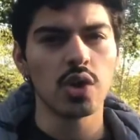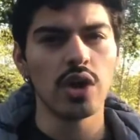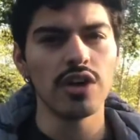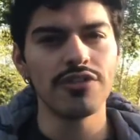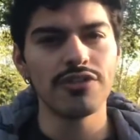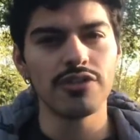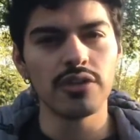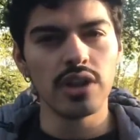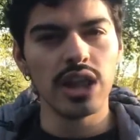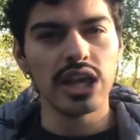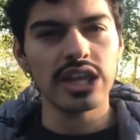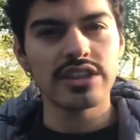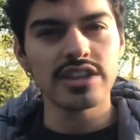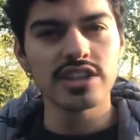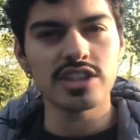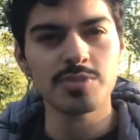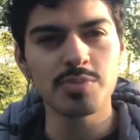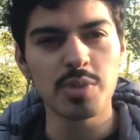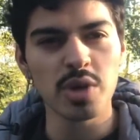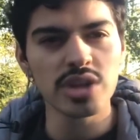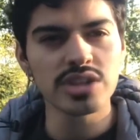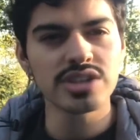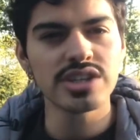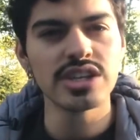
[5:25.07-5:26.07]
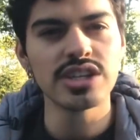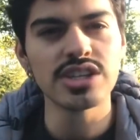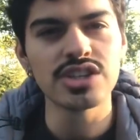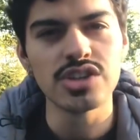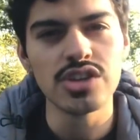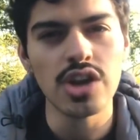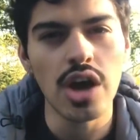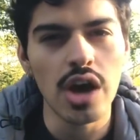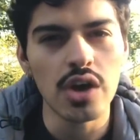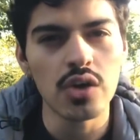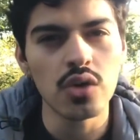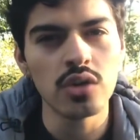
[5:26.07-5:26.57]
I feel like this person is
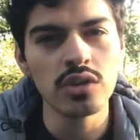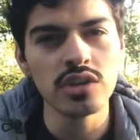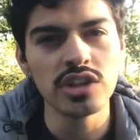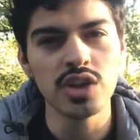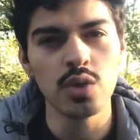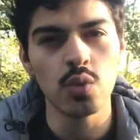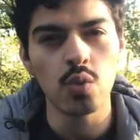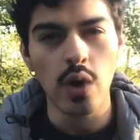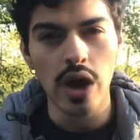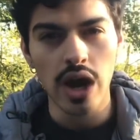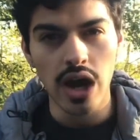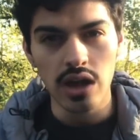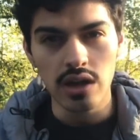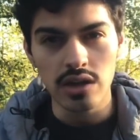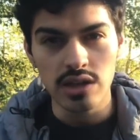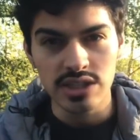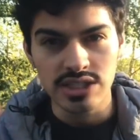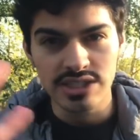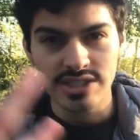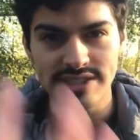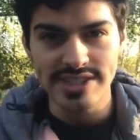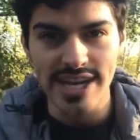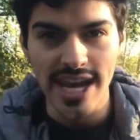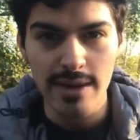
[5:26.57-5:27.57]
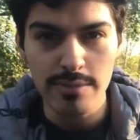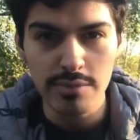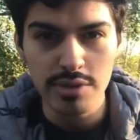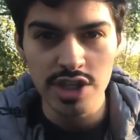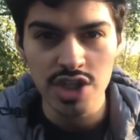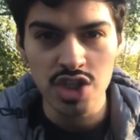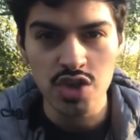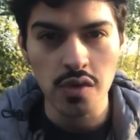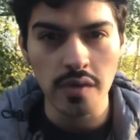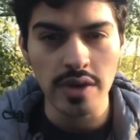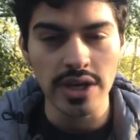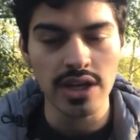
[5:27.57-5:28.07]
not only well
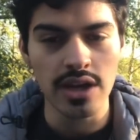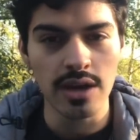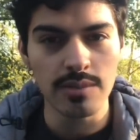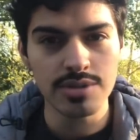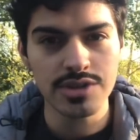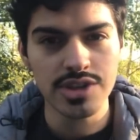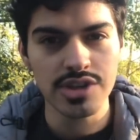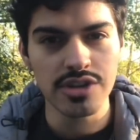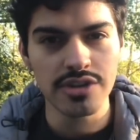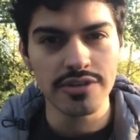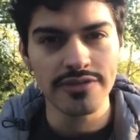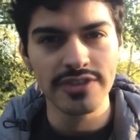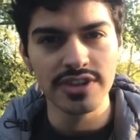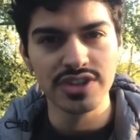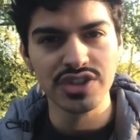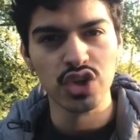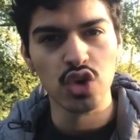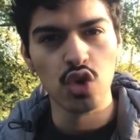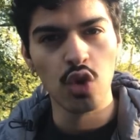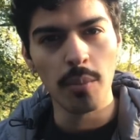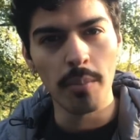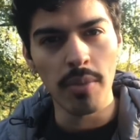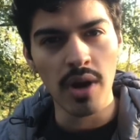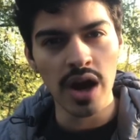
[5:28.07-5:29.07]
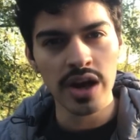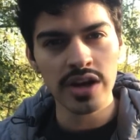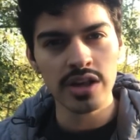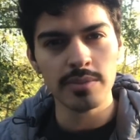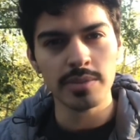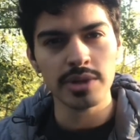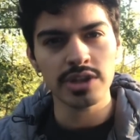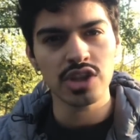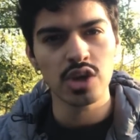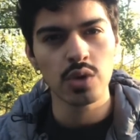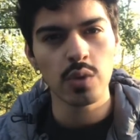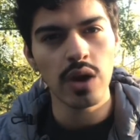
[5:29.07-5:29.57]
established when it comes to their physical body,
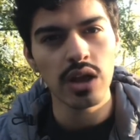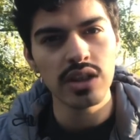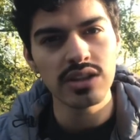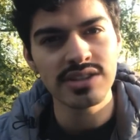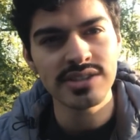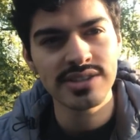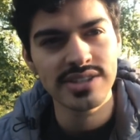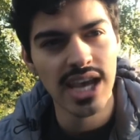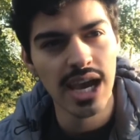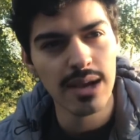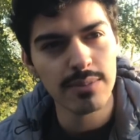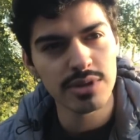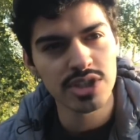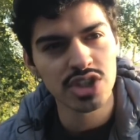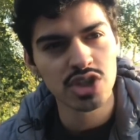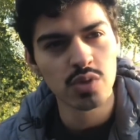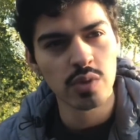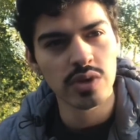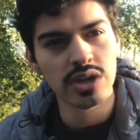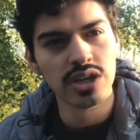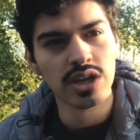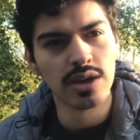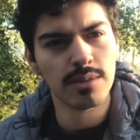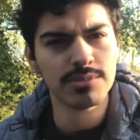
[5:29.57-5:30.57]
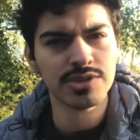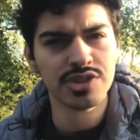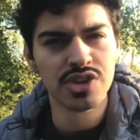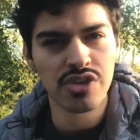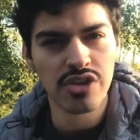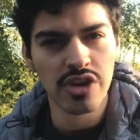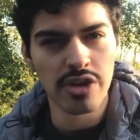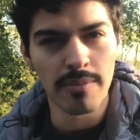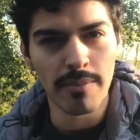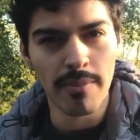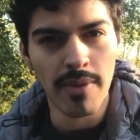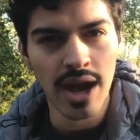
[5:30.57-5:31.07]
but they're well established when it comes to
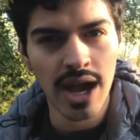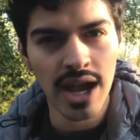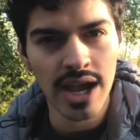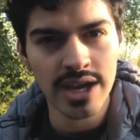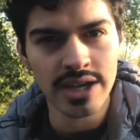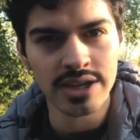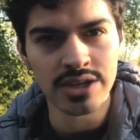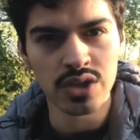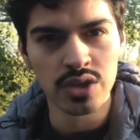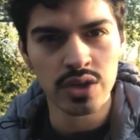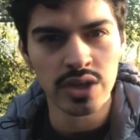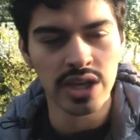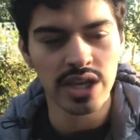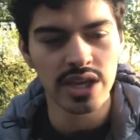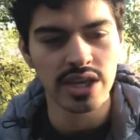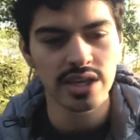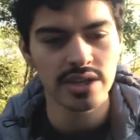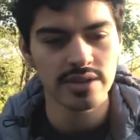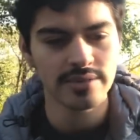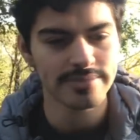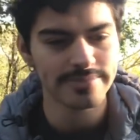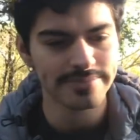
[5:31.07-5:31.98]
their mind, okay?